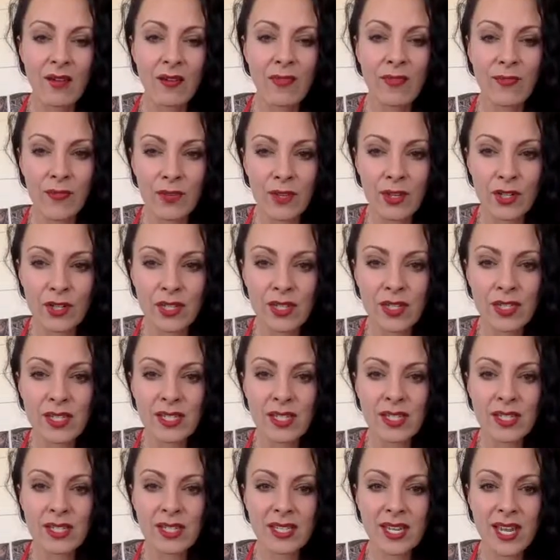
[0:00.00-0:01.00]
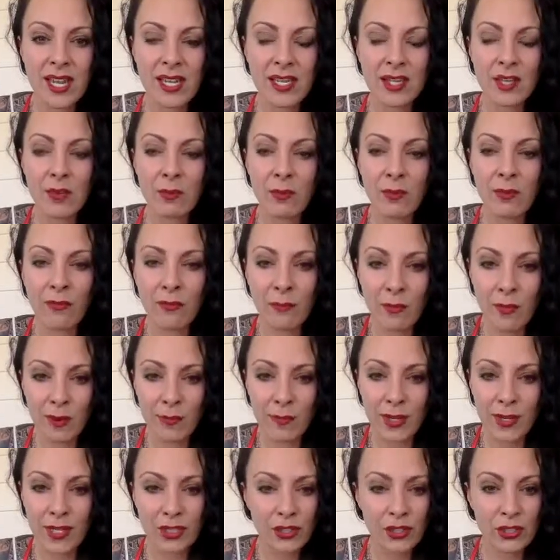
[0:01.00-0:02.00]
First, take your before
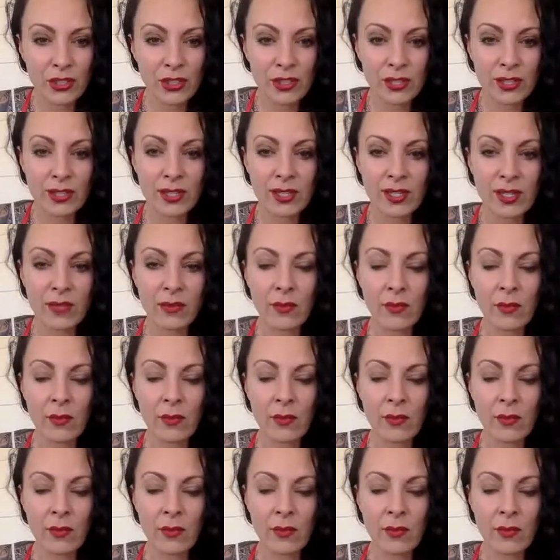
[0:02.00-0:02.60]
pictures.